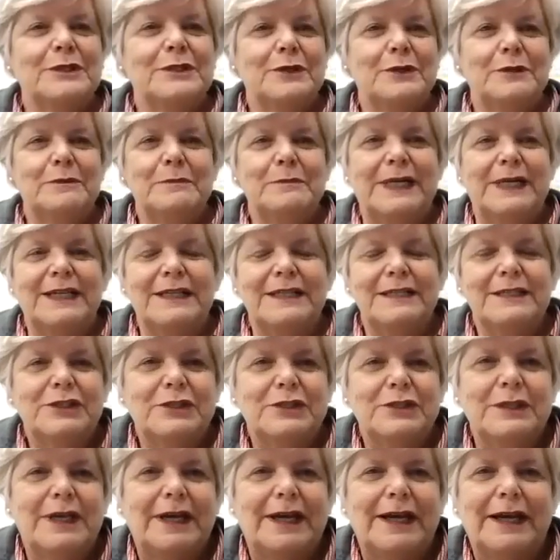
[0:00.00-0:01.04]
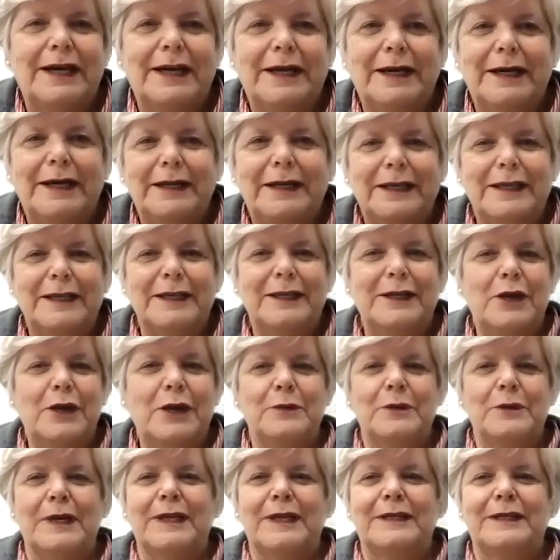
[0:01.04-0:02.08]
so much. You
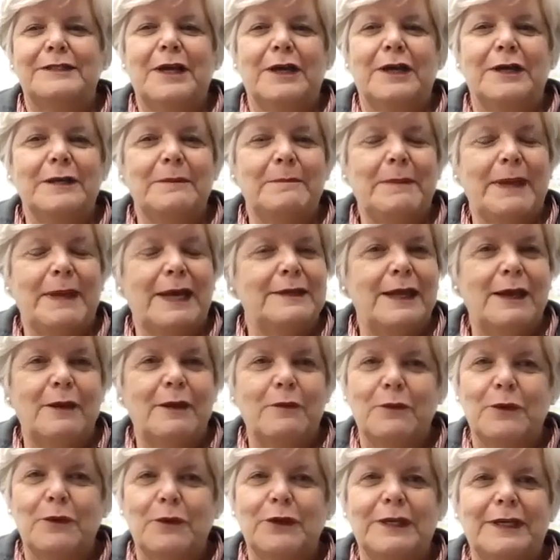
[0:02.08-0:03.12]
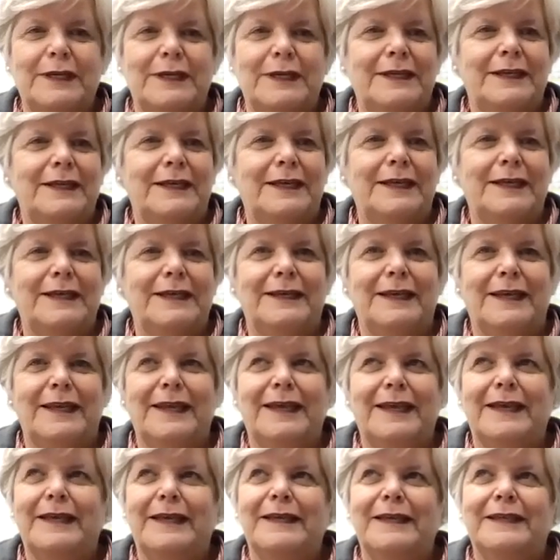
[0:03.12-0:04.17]
know, and talk about networking
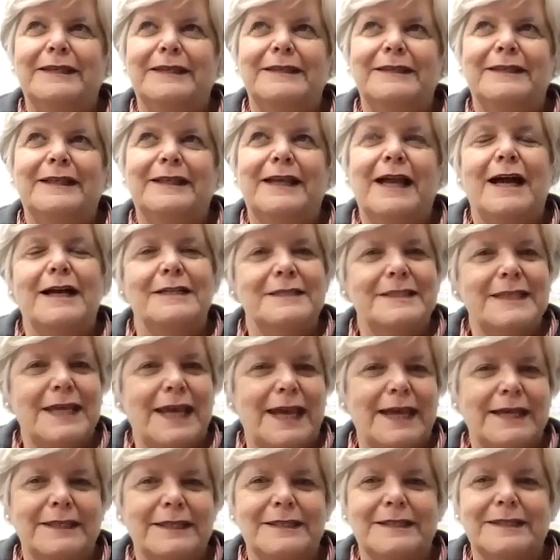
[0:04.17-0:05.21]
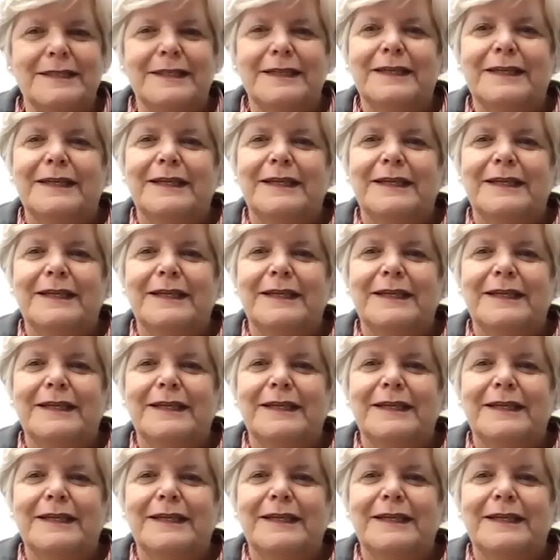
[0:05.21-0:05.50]
and contacts.